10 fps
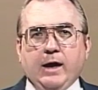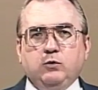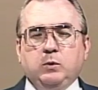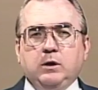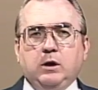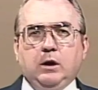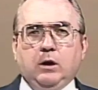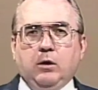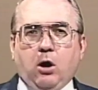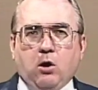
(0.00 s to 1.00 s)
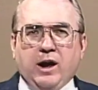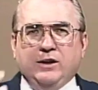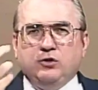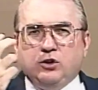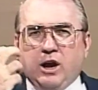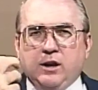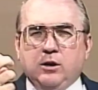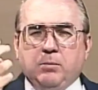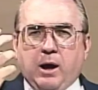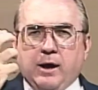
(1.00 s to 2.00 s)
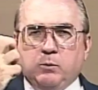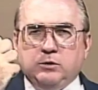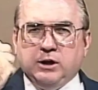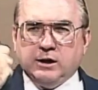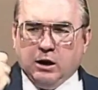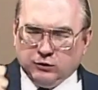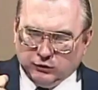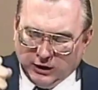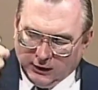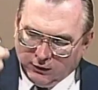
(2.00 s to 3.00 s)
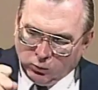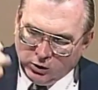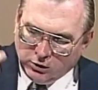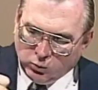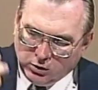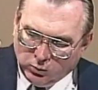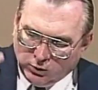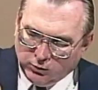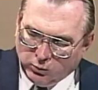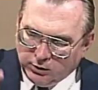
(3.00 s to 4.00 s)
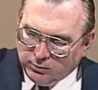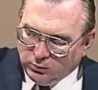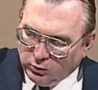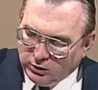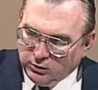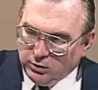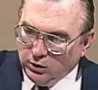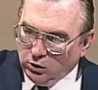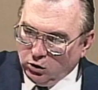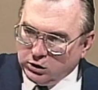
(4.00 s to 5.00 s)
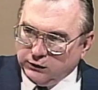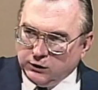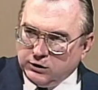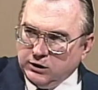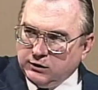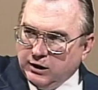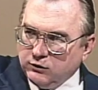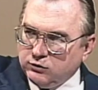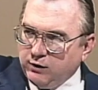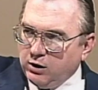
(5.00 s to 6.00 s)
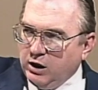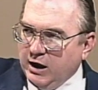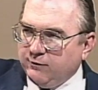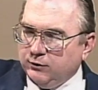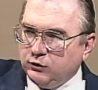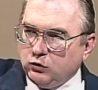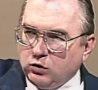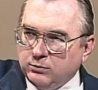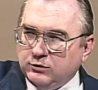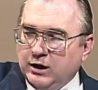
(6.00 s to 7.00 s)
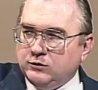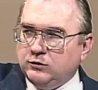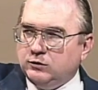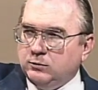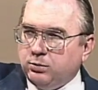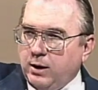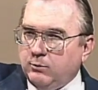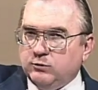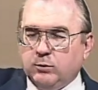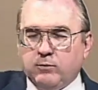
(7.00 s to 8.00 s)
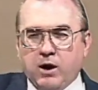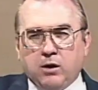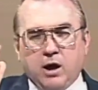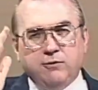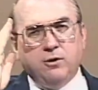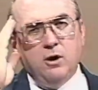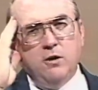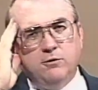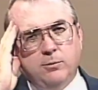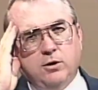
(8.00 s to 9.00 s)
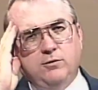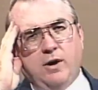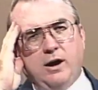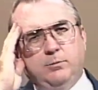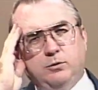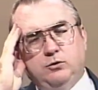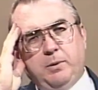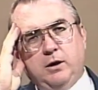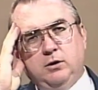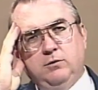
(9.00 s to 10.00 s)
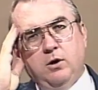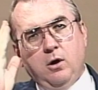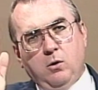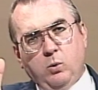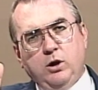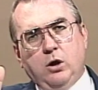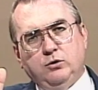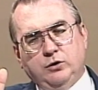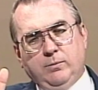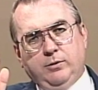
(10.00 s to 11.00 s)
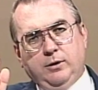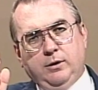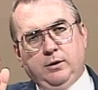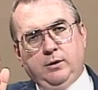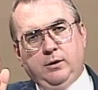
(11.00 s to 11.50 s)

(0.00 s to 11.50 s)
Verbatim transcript: as we are educated by it, and we take our stand there, we, we, we, we, we look at the details of our life and the circumstances and the problems of our life from the divine perspective, we know something.